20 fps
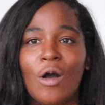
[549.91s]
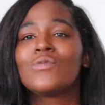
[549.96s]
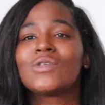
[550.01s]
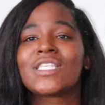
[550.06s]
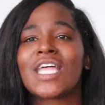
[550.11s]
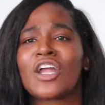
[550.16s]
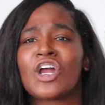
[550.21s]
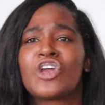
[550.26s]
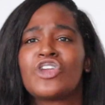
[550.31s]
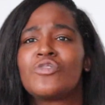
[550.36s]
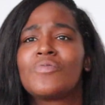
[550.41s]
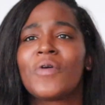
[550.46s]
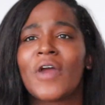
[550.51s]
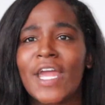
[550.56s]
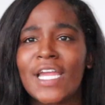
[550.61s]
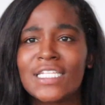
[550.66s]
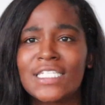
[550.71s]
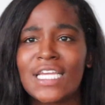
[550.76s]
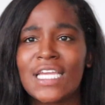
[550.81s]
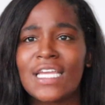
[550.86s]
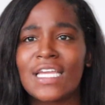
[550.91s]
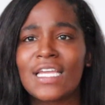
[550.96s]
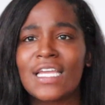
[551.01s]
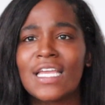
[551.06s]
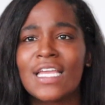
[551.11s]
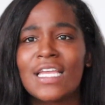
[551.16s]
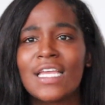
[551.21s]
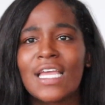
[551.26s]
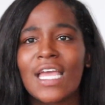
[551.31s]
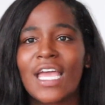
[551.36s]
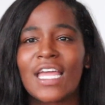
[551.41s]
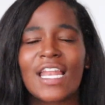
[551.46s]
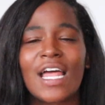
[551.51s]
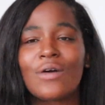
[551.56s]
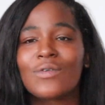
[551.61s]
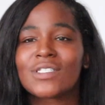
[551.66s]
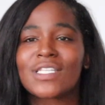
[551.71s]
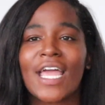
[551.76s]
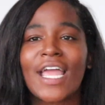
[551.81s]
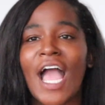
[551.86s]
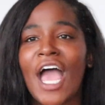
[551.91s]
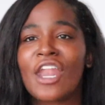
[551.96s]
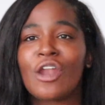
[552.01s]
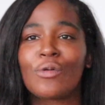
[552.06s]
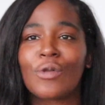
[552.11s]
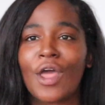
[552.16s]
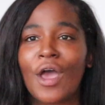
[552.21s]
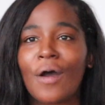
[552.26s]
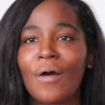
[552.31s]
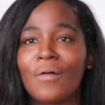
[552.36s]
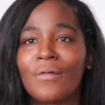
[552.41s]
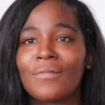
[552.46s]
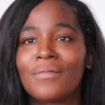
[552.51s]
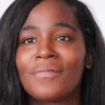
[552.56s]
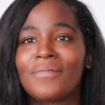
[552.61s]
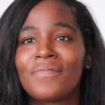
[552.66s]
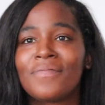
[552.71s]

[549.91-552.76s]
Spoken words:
He was like, are you pregnant? And I was like, I don't know.